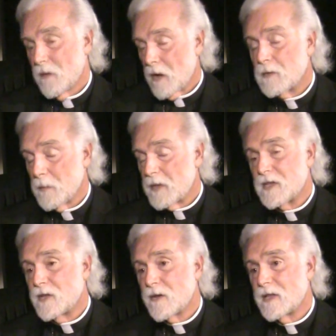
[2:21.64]
I was about to
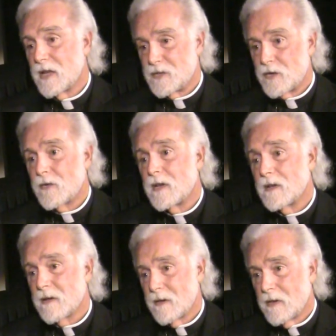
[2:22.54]
say, look at
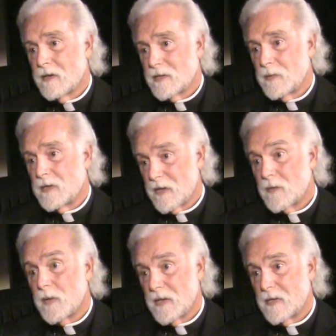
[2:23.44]
Nigeria, some of these
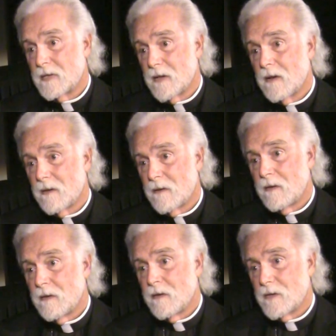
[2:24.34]
other places there.
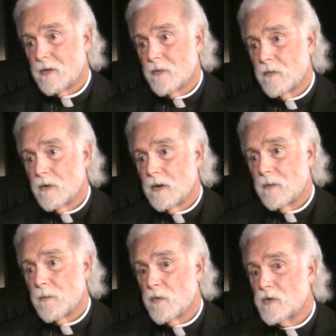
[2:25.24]
So
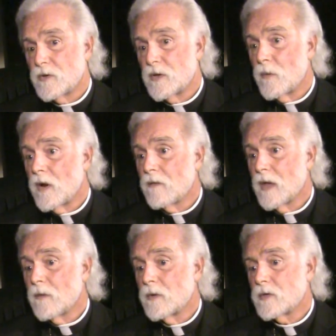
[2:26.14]
we're certainly aware of
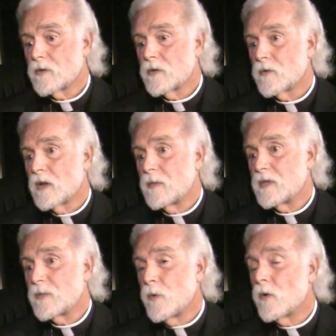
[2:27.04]
that. We certainly try to be
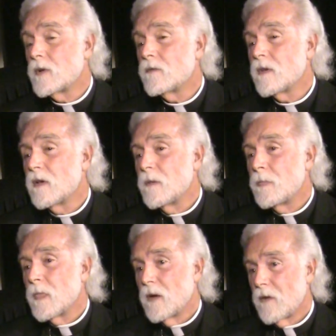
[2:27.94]
supportive
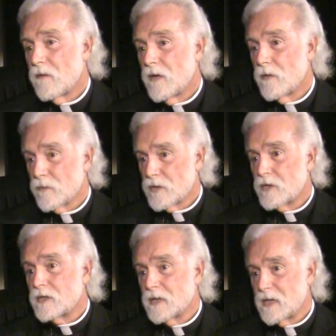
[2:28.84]
of our fellow
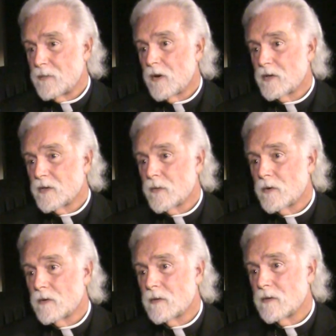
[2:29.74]
Christians in these parts of the
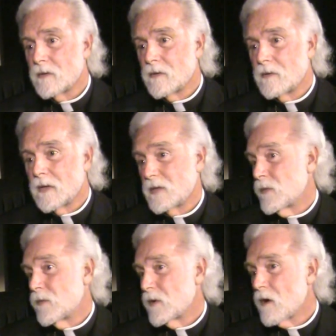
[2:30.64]
world. That's
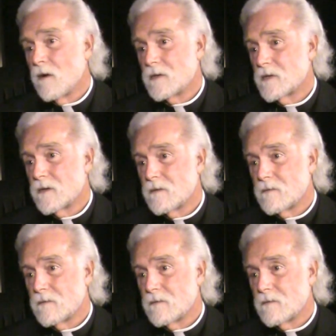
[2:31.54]
what we're called to do.